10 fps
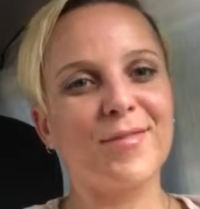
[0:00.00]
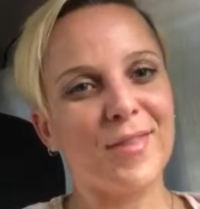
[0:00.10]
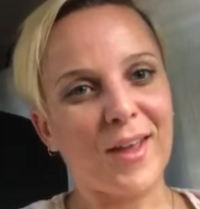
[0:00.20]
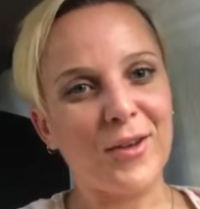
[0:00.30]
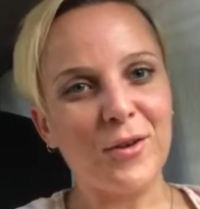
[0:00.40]

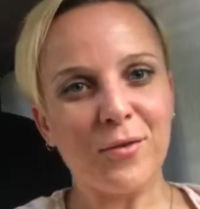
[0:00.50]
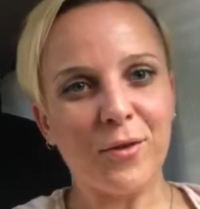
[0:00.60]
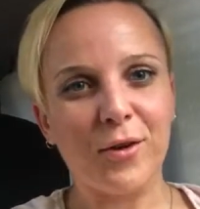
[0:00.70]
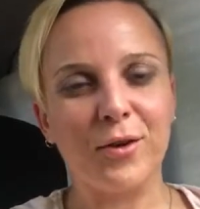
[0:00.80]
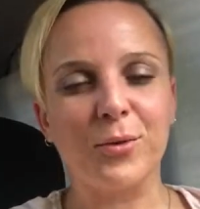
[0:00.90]
Thank you
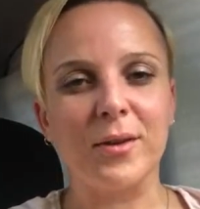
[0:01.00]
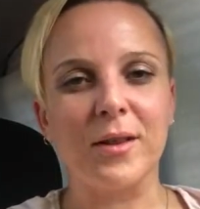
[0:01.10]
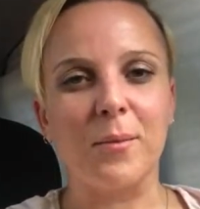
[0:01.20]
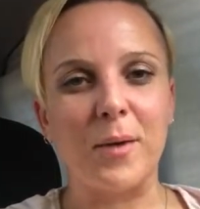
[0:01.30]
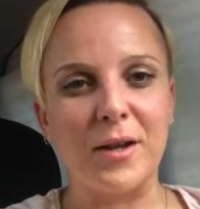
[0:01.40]
for doing
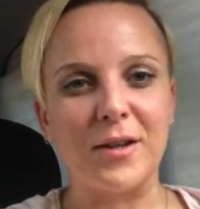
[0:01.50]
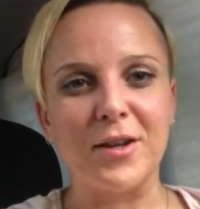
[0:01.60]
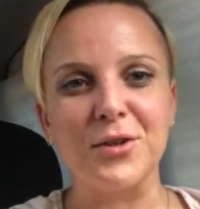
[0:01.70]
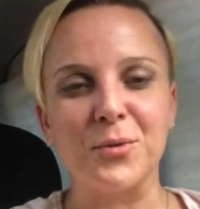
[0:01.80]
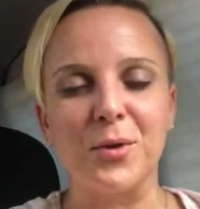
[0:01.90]
that
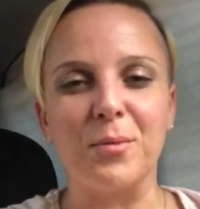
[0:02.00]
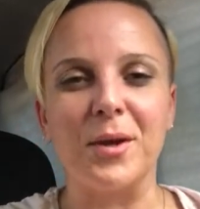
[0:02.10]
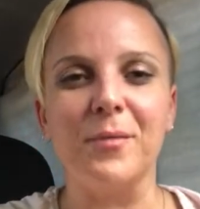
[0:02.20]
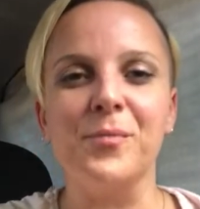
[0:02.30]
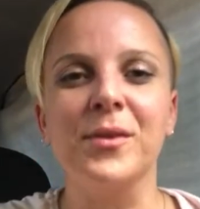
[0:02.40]
meditation with me.